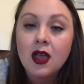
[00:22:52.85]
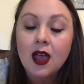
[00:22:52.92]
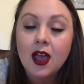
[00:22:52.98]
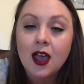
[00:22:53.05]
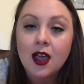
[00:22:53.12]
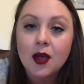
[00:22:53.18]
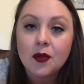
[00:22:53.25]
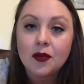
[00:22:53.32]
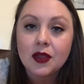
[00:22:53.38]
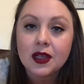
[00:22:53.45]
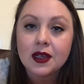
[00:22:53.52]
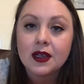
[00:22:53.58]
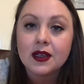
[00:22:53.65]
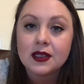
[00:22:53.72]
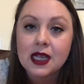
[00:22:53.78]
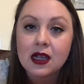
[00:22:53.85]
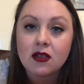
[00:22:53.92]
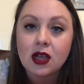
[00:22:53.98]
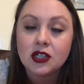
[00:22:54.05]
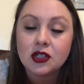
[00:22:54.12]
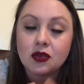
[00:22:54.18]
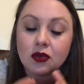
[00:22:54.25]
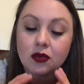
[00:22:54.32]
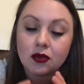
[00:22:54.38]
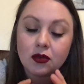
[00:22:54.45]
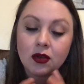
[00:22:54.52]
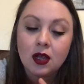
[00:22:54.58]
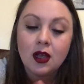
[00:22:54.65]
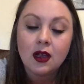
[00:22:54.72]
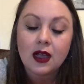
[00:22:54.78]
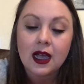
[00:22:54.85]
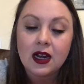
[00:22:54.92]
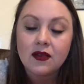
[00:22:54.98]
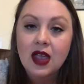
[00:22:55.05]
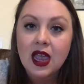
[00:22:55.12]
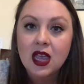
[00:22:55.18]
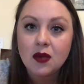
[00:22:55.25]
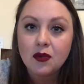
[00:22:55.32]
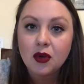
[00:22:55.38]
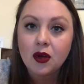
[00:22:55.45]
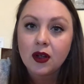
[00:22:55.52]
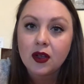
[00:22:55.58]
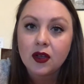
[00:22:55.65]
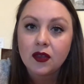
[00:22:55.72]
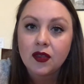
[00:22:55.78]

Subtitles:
the psychological kind of handbook